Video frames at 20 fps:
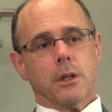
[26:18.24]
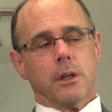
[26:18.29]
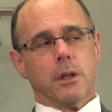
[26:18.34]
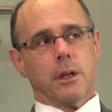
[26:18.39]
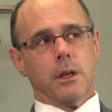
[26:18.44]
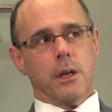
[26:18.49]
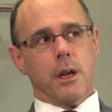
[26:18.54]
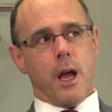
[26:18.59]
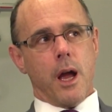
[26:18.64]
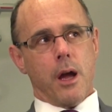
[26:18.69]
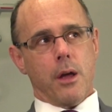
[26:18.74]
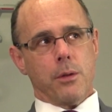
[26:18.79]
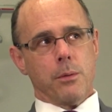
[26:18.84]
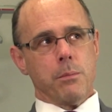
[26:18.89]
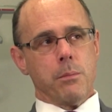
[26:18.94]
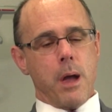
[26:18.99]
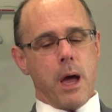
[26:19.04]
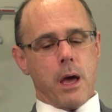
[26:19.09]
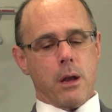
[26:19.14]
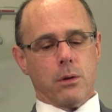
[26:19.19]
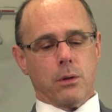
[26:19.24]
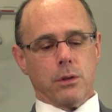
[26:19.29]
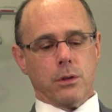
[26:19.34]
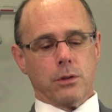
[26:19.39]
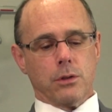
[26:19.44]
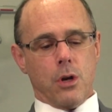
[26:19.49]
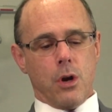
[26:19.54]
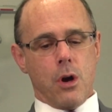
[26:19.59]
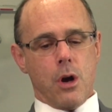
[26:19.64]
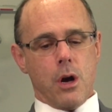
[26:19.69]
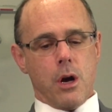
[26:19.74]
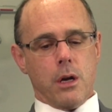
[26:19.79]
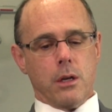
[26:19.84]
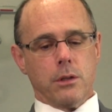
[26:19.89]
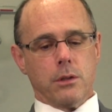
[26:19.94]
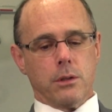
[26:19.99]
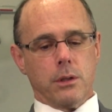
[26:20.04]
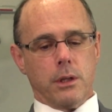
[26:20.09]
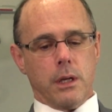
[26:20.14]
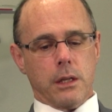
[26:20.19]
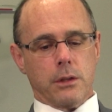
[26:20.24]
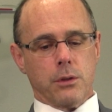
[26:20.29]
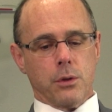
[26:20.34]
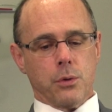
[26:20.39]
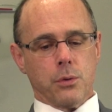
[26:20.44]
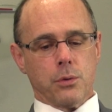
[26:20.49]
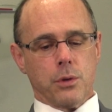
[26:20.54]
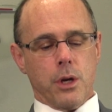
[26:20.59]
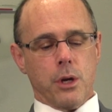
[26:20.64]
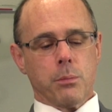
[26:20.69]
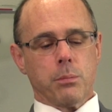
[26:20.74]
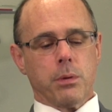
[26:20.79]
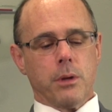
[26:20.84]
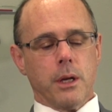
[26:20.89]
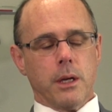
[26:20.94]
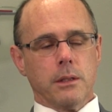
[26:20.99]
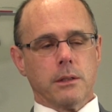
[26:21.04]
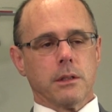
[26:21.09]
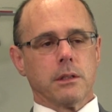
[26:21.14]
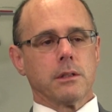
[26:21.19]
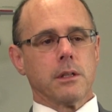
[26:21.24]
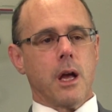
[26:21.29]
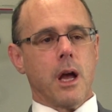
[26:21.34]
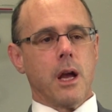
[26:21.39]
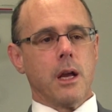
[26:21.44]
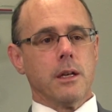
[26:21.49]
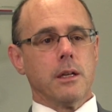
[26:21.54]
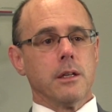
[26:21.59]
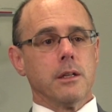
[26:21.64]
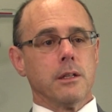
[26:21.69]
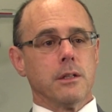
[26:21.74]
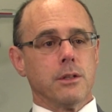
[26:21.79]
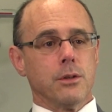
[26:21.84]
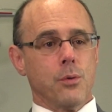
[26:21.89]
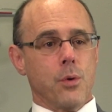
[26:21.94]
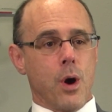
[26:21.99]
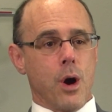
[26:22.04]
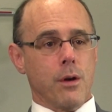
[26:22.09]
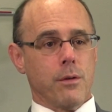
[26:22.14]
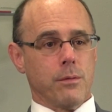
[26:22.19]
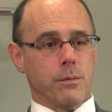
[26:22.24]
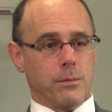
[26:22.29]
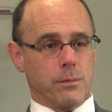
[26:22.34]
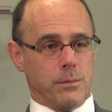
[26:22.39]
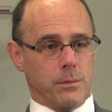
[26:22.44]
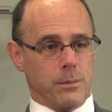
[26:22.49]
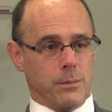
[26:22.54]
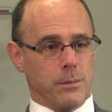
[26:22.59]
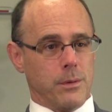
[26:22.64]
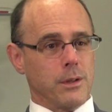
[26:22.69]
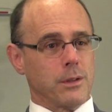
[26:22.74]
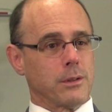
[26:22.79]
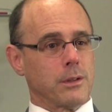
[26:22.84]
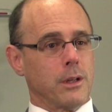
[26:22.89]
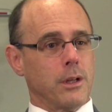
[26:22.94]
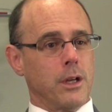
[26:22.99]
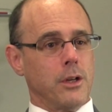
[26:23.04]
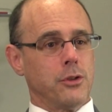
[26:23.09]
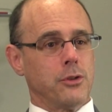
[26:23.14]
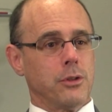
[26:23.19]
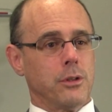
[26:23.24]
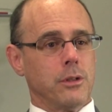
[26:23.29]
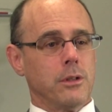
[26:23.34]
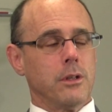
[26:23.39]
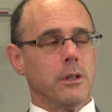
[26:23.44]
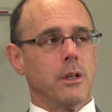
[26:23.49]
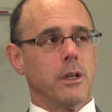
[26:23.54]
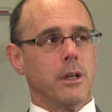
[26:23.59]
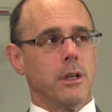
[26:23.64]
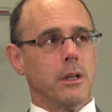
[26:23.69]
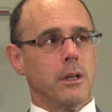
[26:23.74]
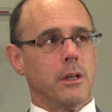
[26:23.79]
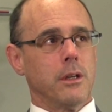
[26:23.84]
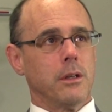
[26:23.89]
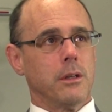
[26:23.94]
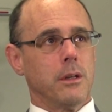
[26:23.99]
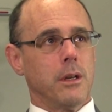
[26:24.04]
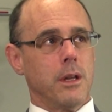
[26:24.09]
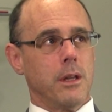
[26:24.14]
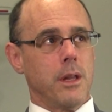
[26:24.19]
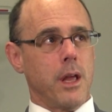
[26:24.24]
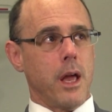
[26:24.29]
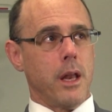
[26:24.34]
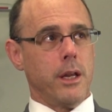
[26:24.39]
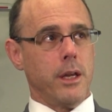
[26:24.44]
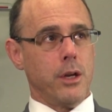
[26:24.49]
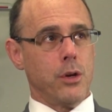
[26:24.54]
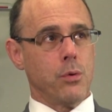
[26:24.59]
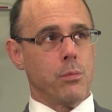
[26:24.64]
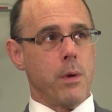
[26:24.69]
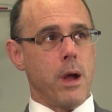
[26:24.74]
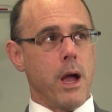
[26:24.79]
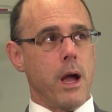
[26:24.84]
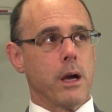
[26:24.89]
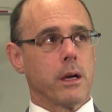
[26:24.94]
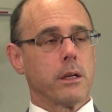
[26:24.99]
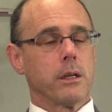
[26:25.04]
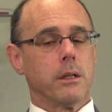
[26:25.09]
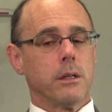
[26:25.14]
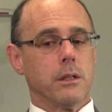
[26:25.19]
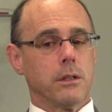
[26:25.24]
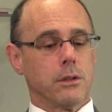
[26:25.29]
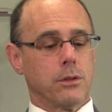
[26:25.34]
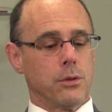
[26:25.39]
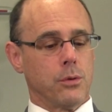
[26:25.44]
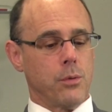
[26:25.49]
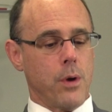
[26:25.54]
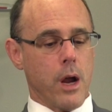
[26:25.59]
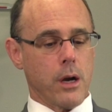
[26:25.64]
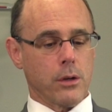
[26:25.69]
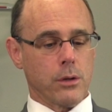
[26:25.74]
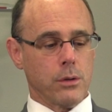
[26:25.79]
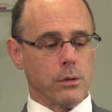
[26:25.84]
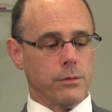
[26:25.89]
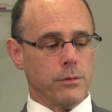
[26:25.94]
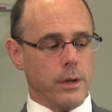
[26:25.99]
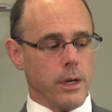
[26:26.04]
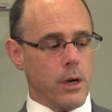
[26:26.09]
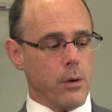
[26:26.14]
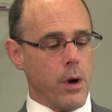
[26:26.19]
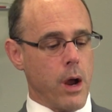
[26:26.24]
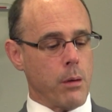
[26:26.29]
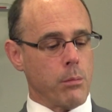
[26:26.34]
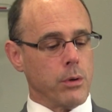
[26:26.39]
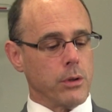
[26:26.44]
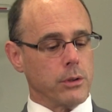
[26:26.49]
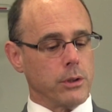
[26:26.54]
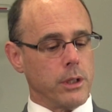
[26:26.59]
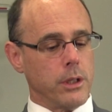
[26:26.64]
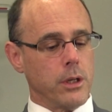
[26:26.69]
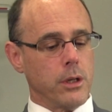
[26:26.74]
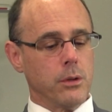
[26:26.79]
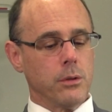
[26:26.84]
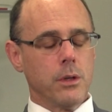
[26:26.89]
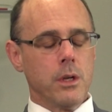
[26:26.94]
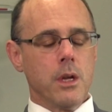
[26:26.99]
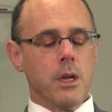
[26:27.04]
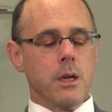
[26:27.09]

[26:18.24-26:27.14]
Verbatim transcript: And now the battle is on to get those airplanes assigned to our Here. installation. And in that EOMAC, its director, Vito Abruzzino,